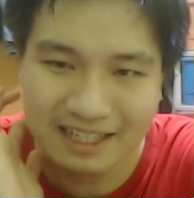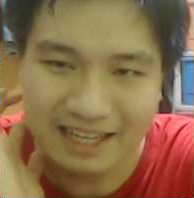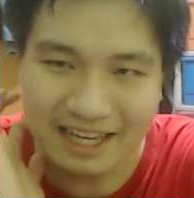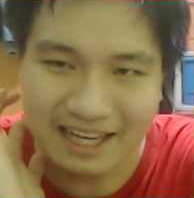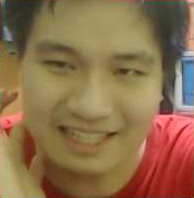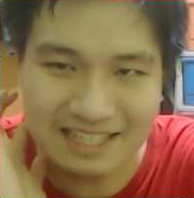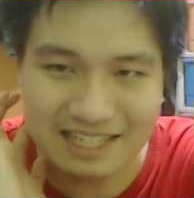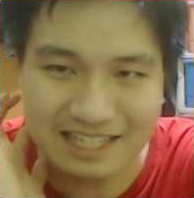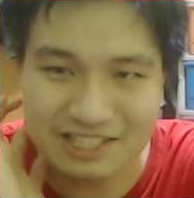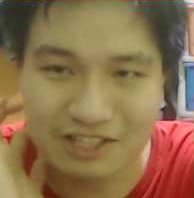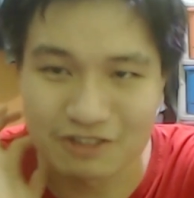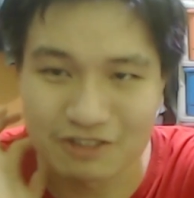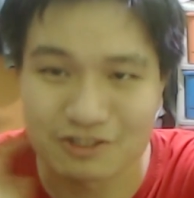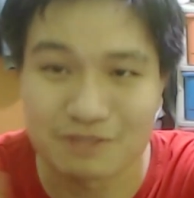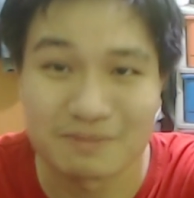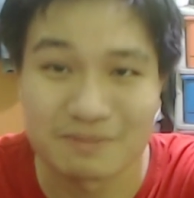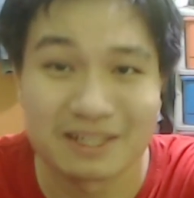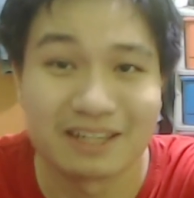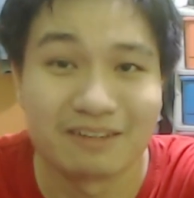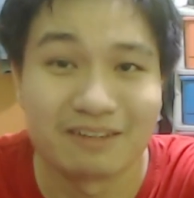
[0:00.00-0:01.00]
And yeah, it's also
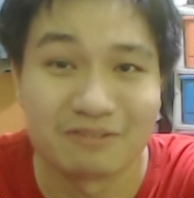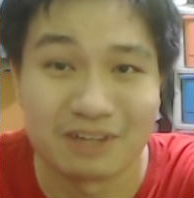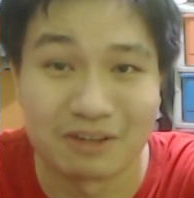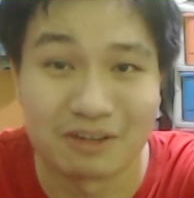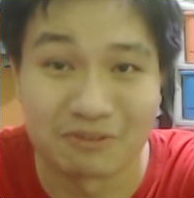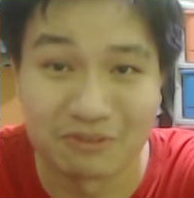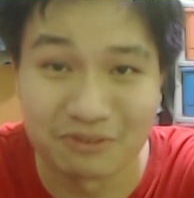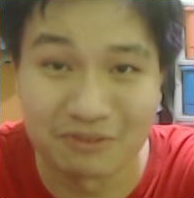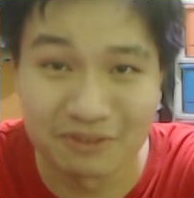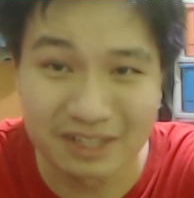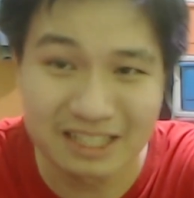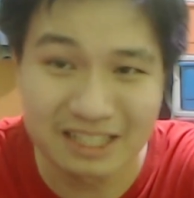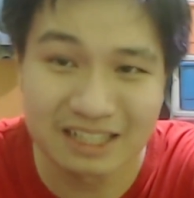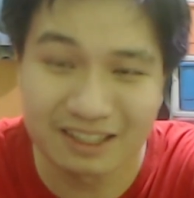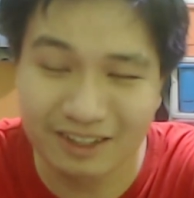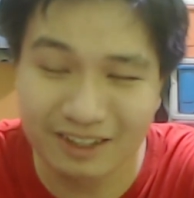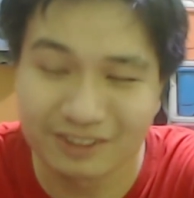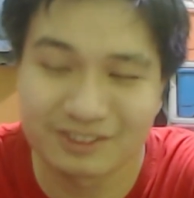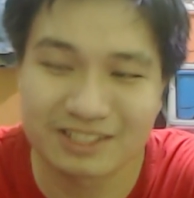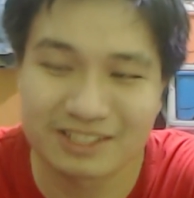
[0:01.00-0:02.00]
been a really
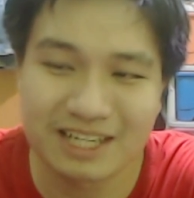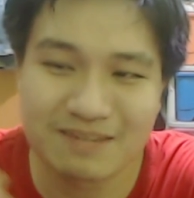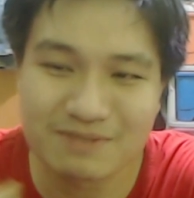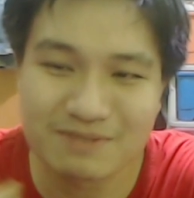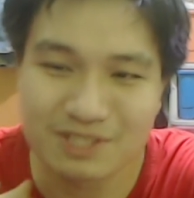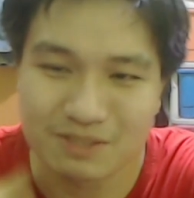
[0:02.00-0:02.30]
long time